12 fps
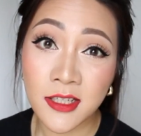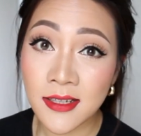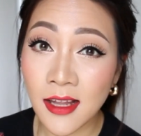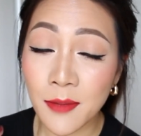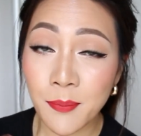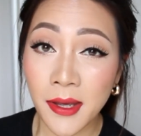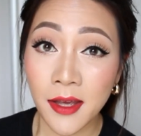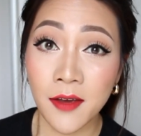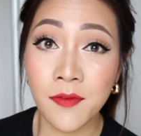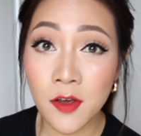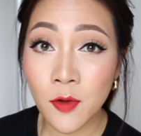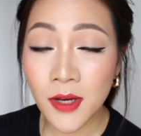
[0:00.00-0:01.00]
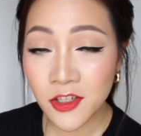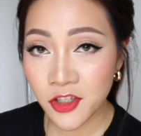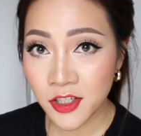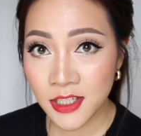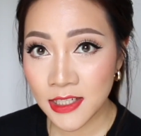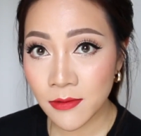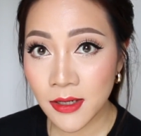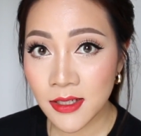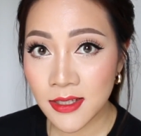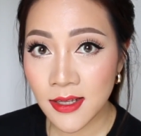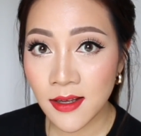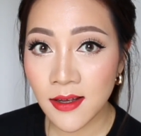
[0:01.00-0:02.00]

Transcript: just like pick a few questions to answer